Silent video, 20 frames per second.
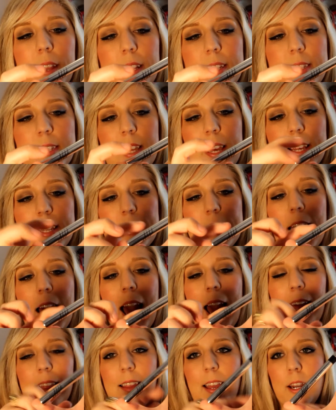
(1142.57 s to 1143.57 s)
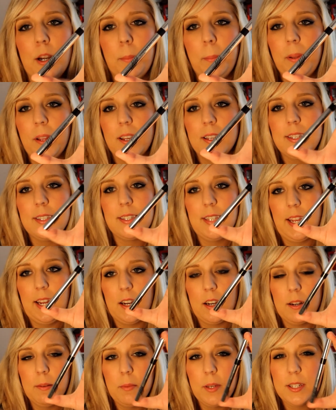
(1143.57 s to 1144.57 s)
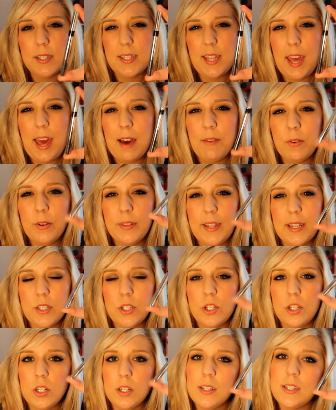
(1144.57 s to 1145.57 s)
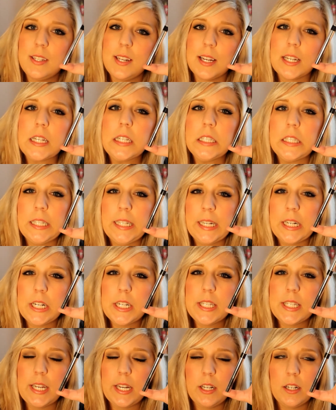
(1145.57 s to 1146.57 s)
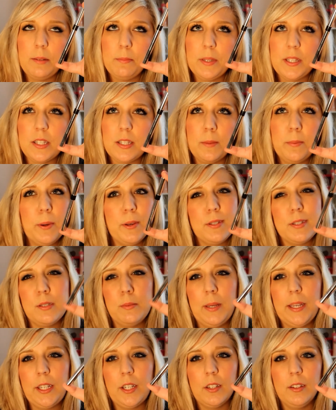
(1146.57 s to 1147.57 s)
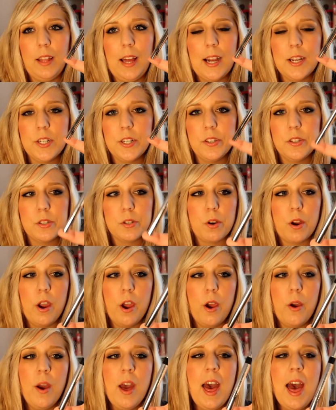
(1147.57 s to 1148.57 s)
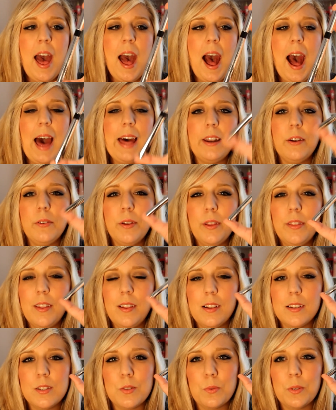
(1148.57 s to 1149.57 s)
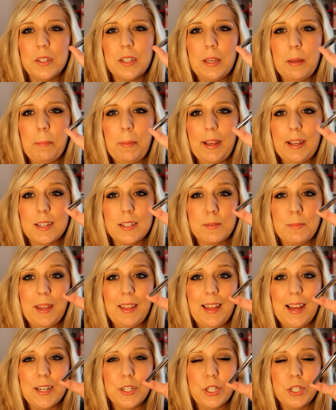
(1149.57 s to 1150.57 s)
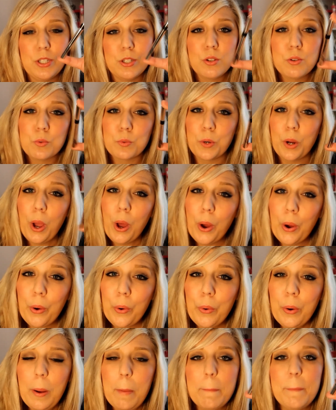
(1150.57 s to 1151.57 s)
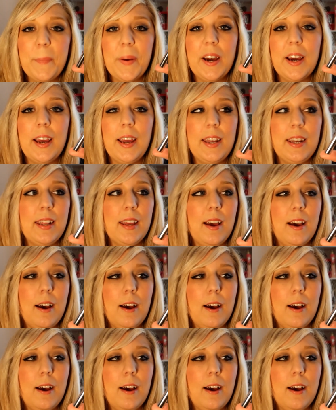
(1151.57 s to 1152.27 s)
that says eyeliner plus serum, because they have one that's just a clear serum that's supposed to make your lashes grow. I don't know that this really makes my lashes grow, but